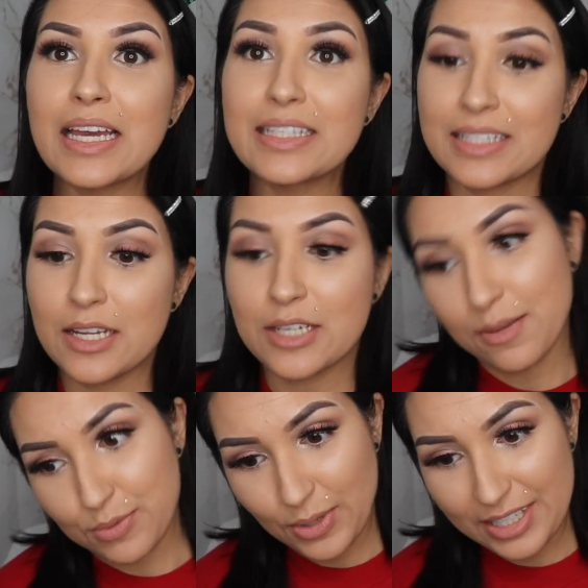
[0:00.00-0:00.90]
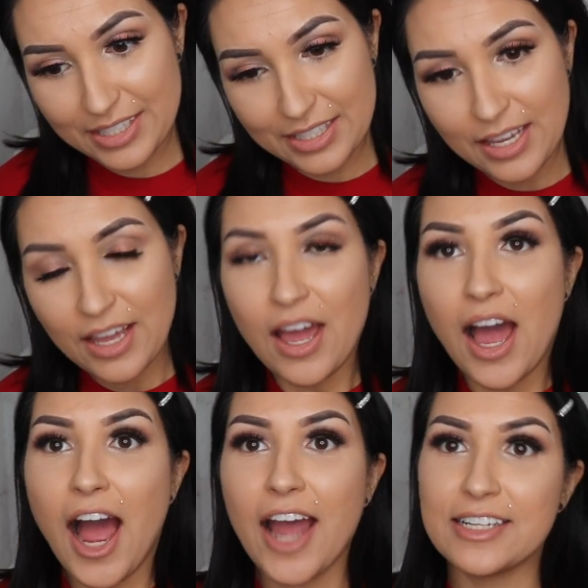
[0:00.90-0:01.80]
it's 10 times worse.
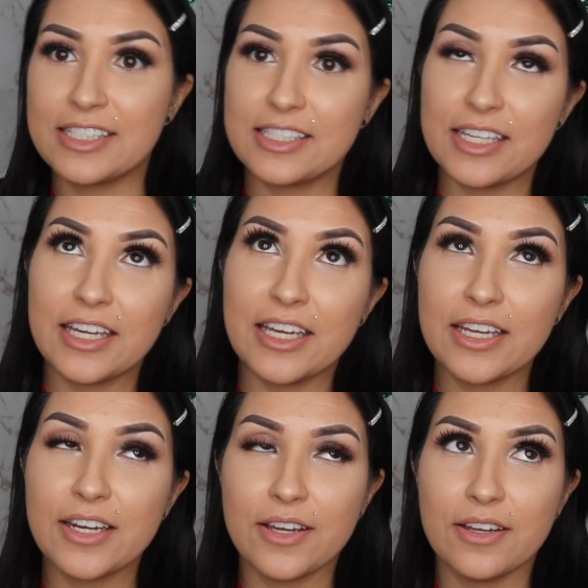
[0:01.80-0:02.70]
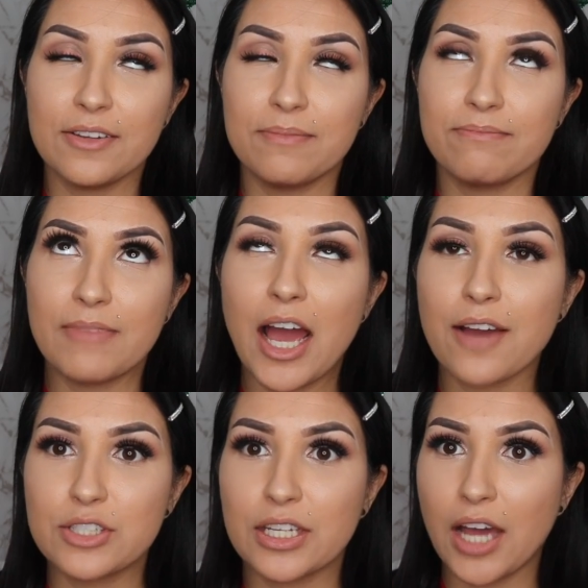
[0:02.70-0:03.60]
I did
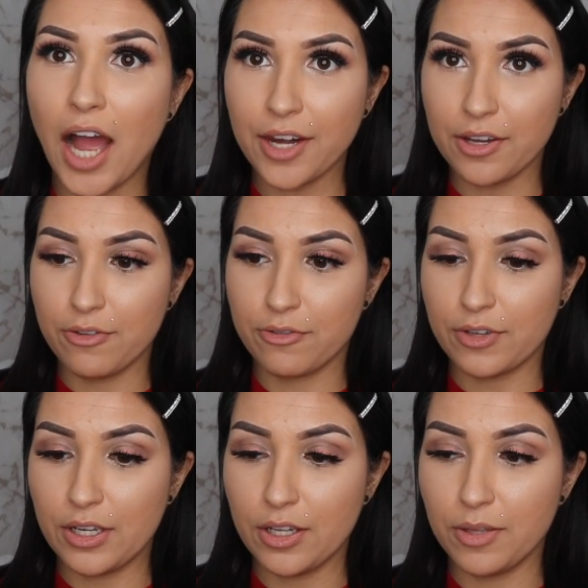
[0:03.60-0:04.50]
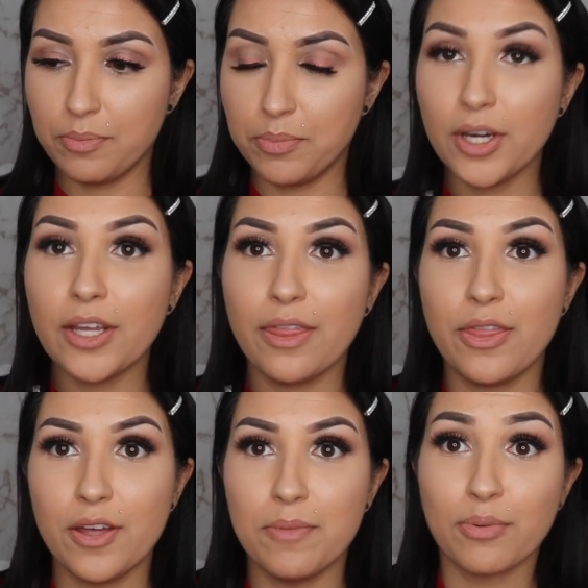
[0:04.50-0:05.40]
have to kind of
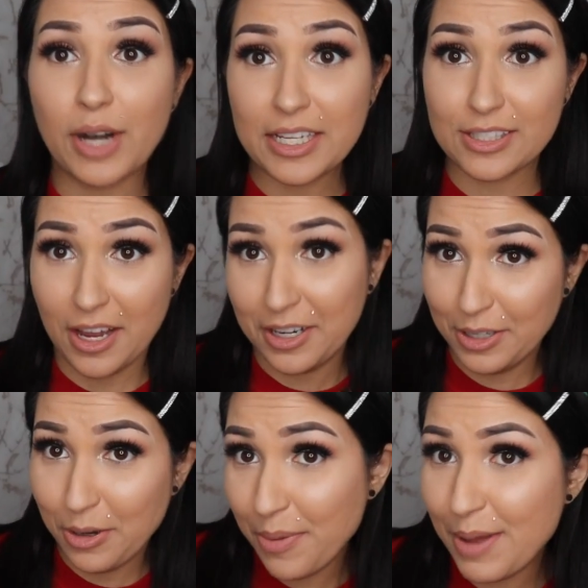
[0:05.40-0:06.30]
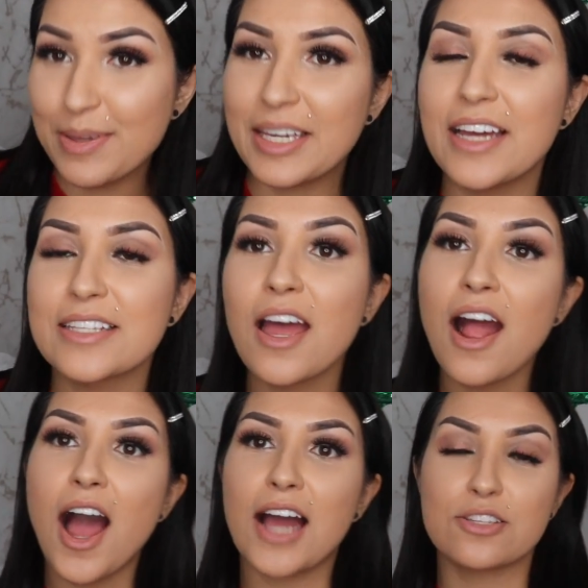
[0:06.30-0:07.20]
put the brakes on a little bit because
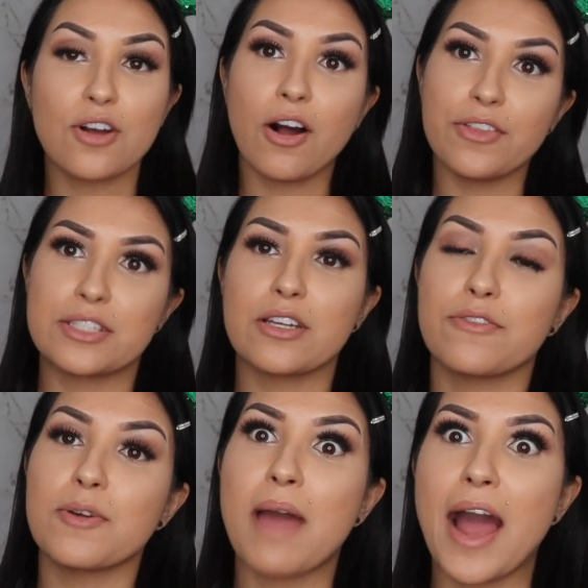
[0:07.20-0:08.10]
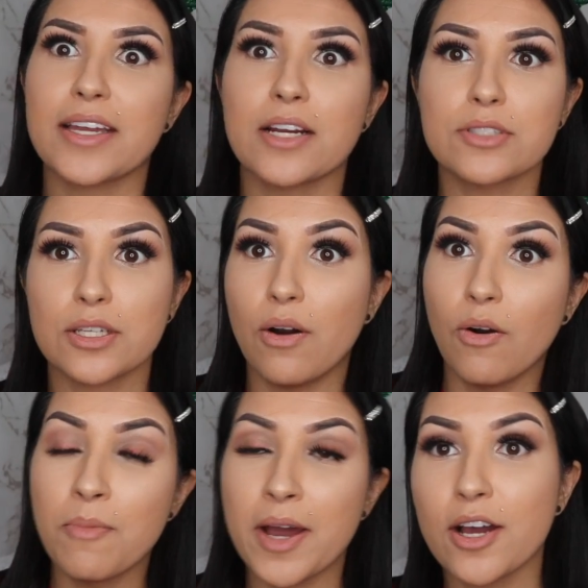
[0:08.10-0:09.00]
I saw all this stuff for MAC and I was like,
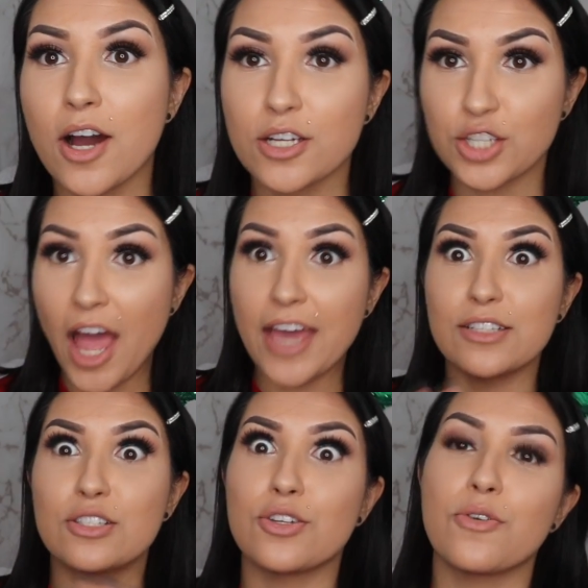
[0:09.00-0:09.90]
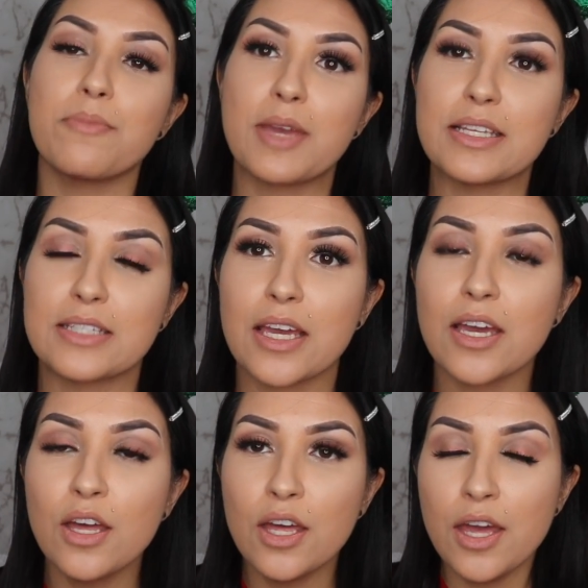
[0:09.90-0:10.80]
oh my gosh, it's so
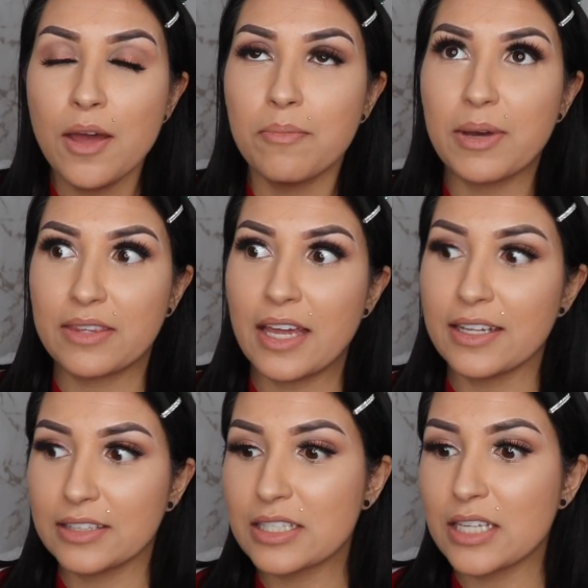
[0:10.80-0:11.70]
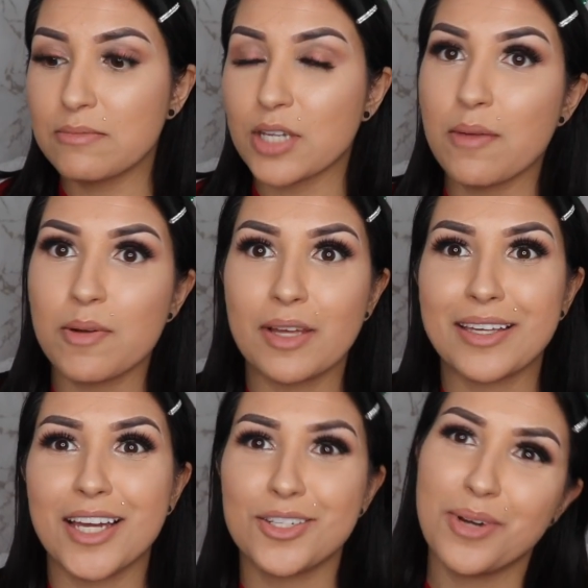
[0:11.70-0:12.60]
amazing. But then at the same time, I'm
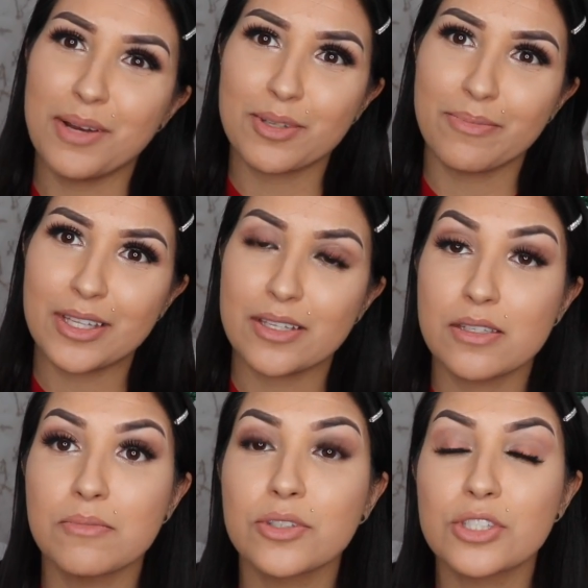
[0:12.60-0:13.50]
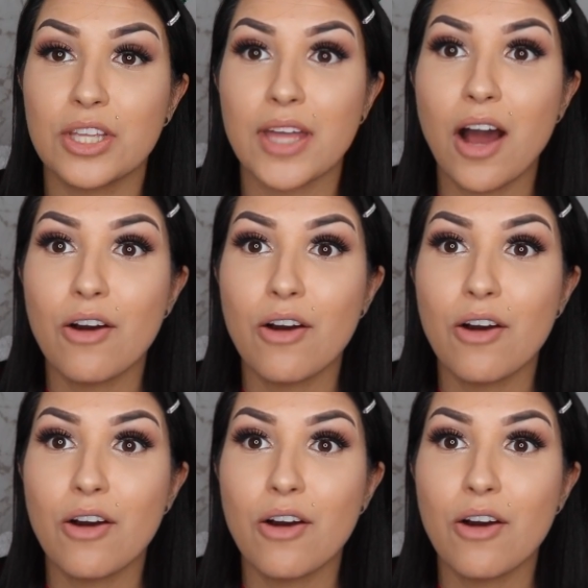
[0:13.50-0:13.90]
like, I do have something that's similar to that